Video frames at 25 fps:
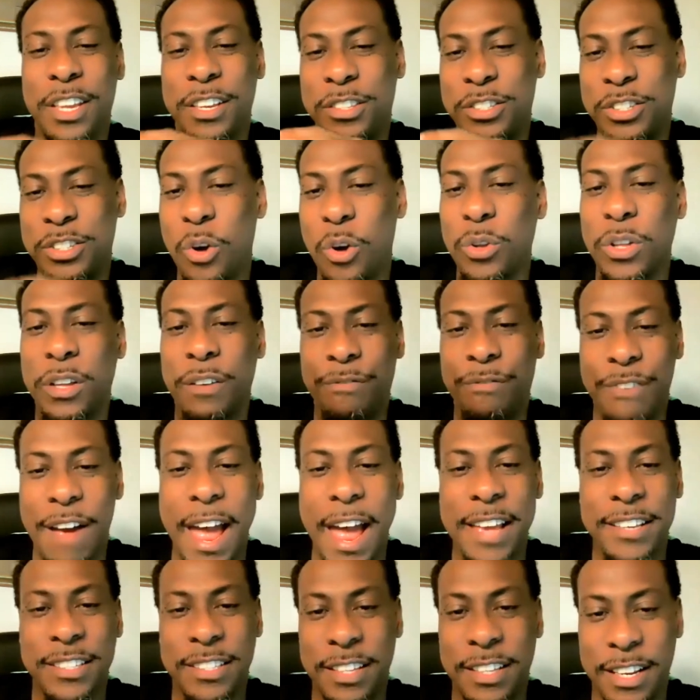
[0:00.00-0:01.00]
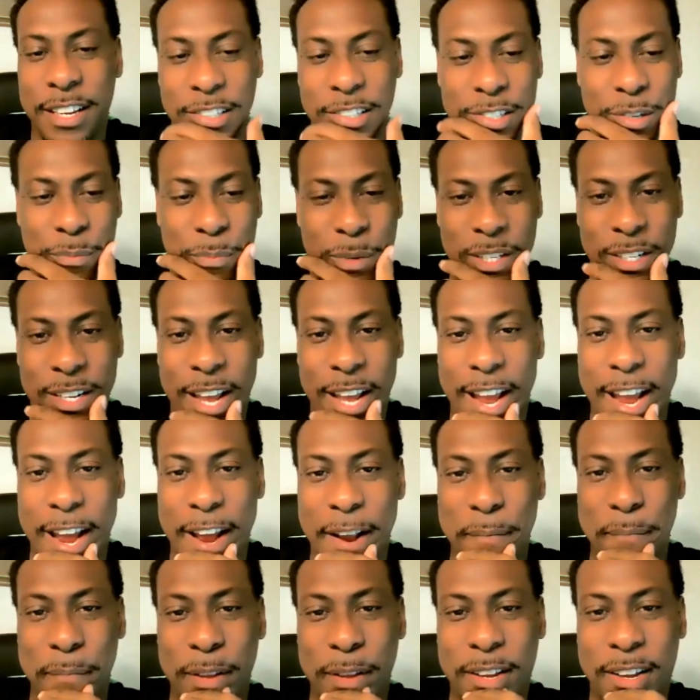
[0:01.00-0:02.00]
it's totally fascinating to me,
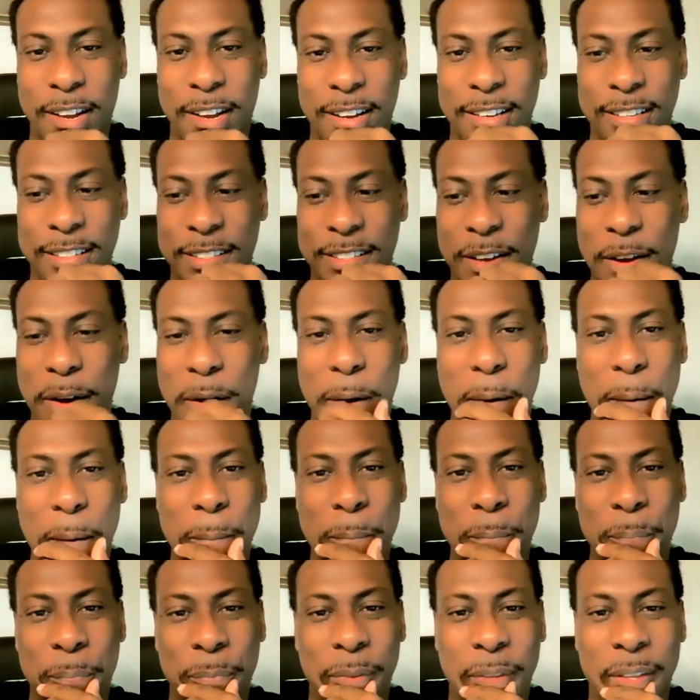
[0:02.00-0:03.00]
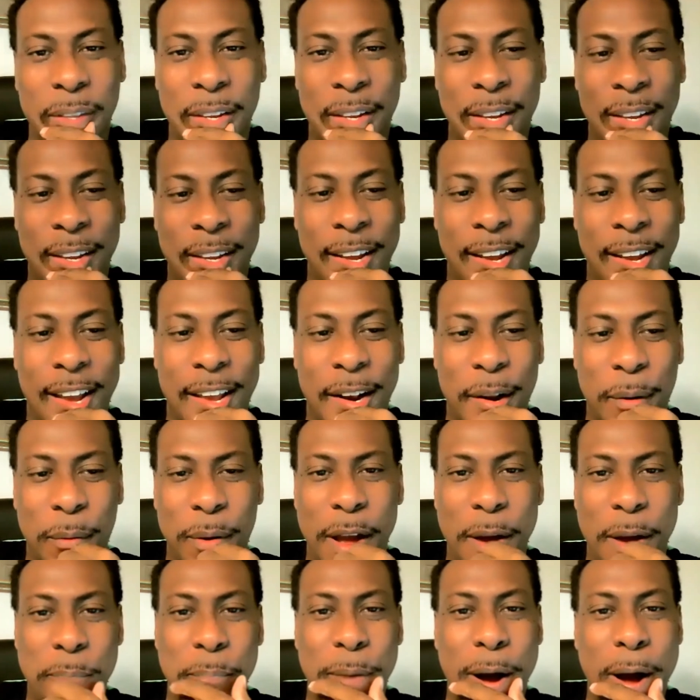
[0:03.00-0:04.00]
Dad, because, mm-hmm. um, and I'm
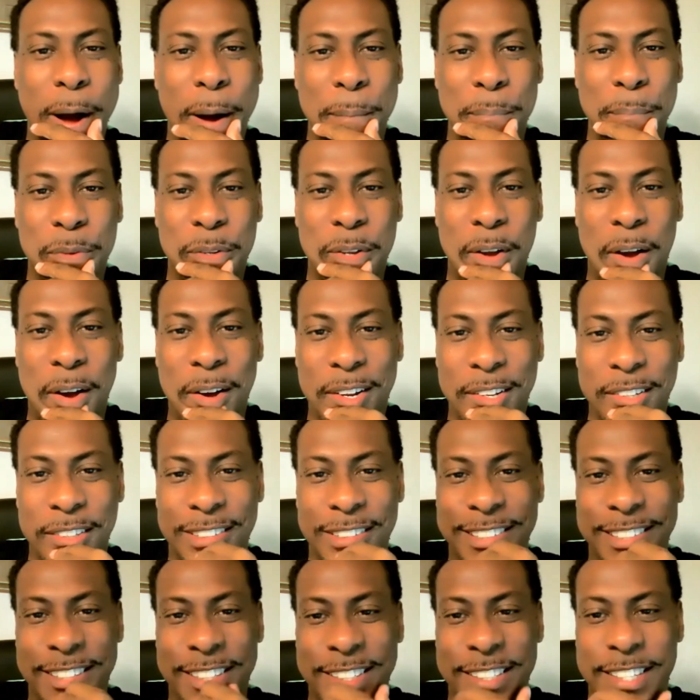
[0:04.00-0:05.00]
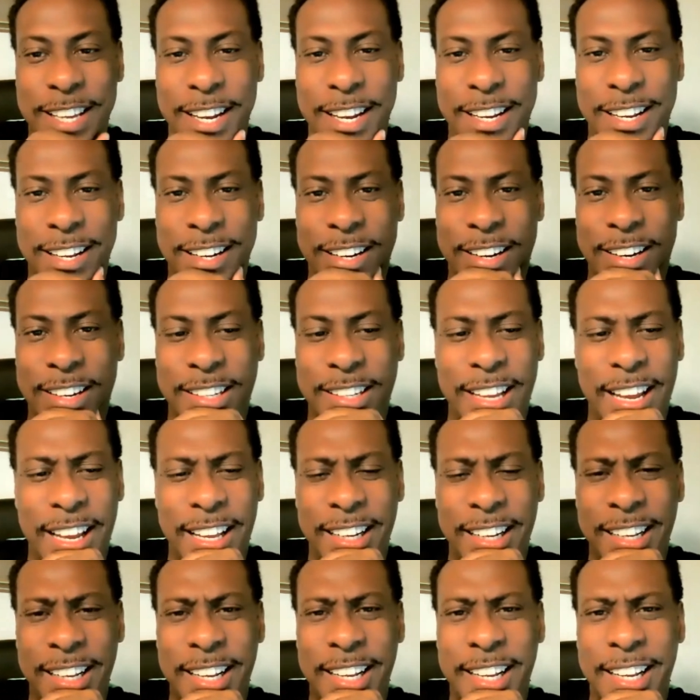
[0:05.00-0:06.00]
going to have moms talking just a second here
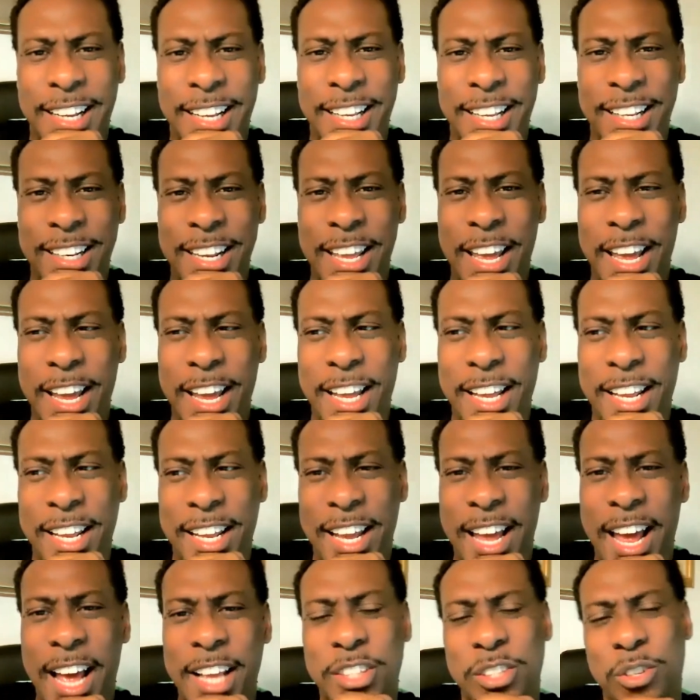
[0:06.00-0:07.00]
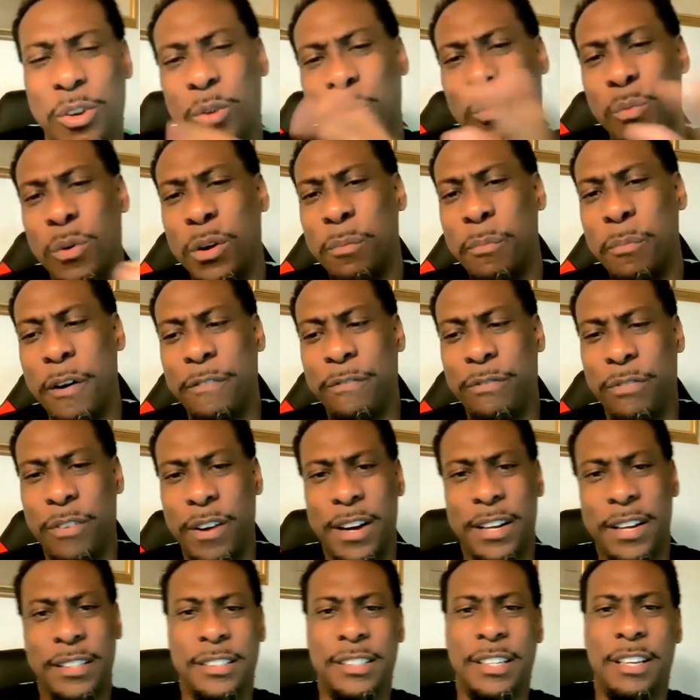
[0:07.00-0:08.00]
that, that I told one of my
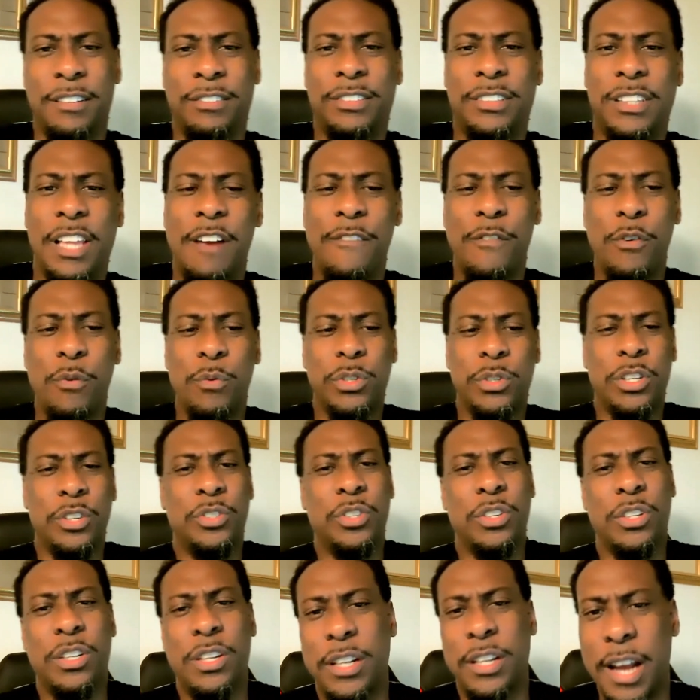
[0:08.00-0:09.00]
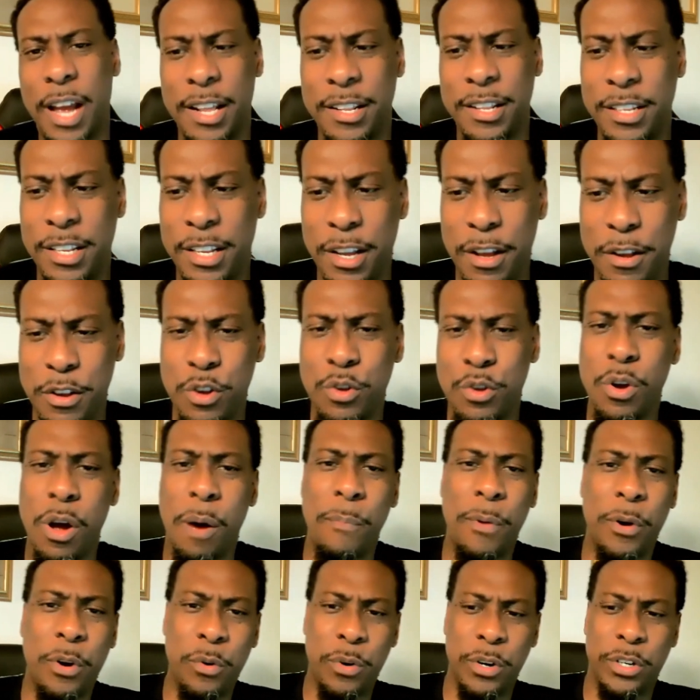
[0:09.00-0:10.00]
friends, if slavery was such a good idea, you know
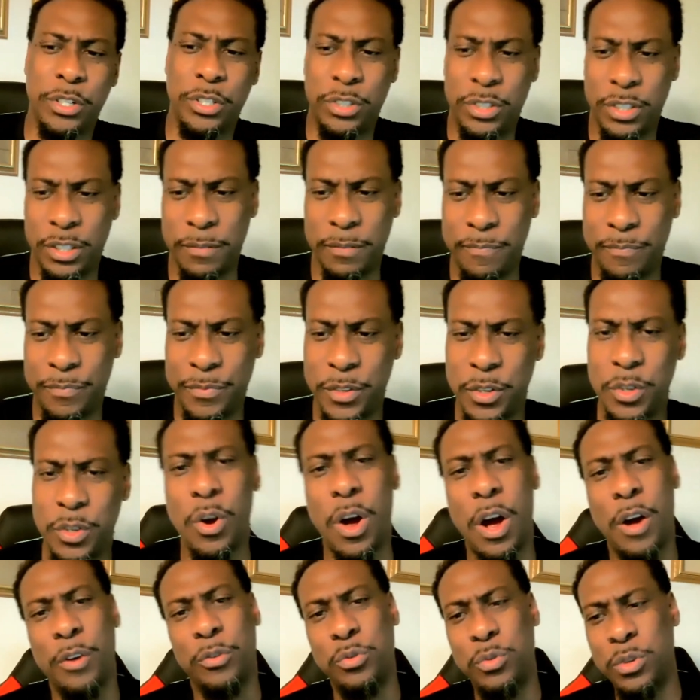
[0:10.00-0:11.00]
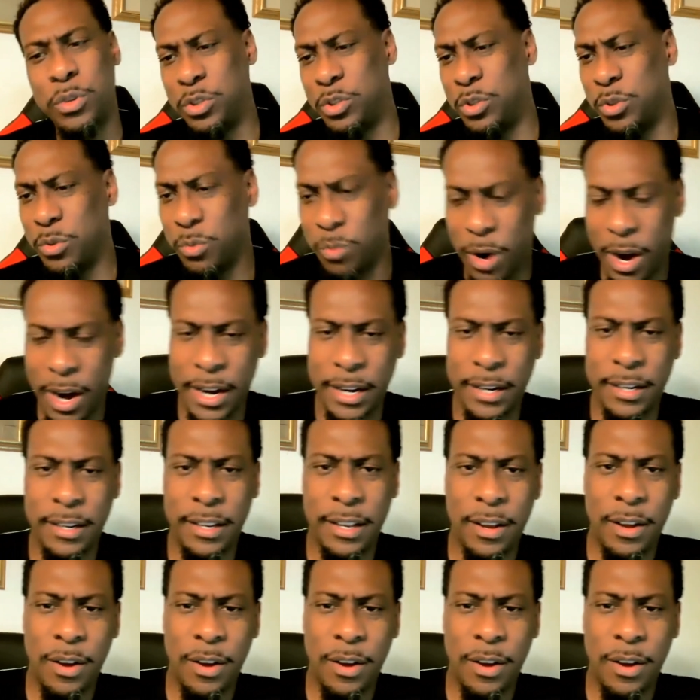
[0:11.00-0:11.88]
I'm a Christian. You know I'll treat you right.